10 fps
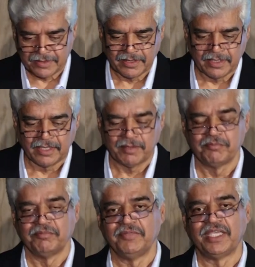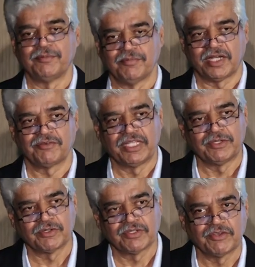um, Myanmar, where,
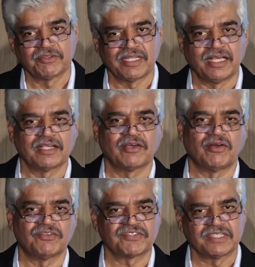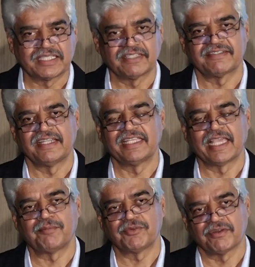you know, there was like constant and steady
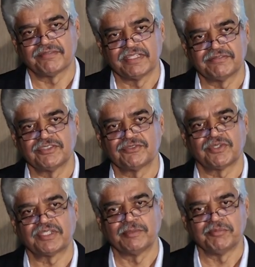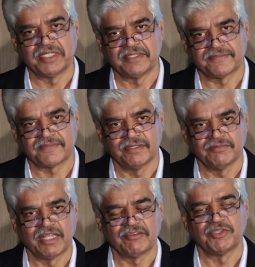capture of elephants for timber industry.
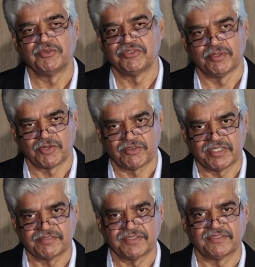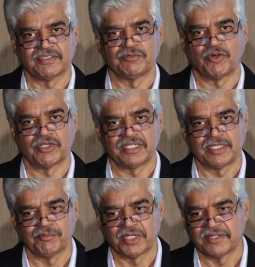We have huge number of elephants involved in
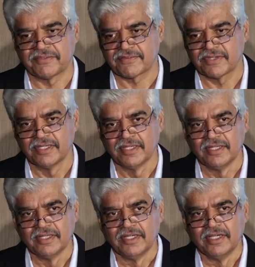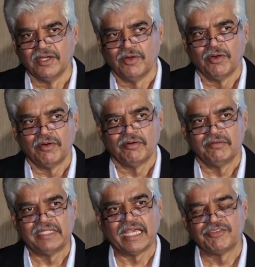timber industry.
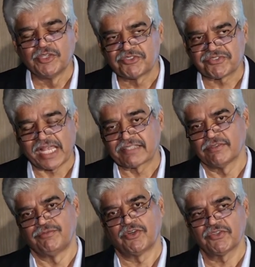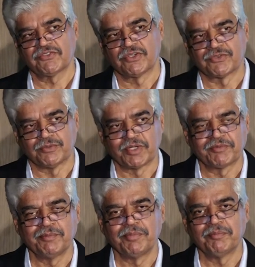They have huge tracts of forest also, but
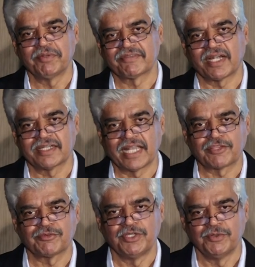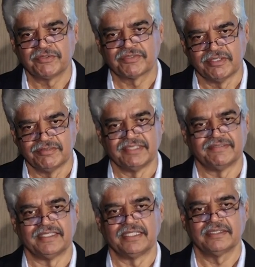when people started actually doing
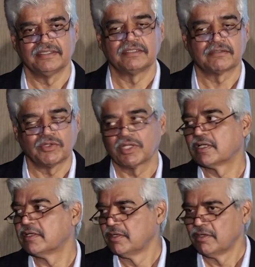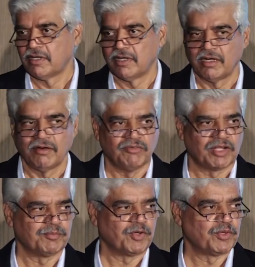surveys there, including uh,
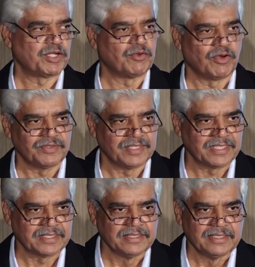Varma who had gone there,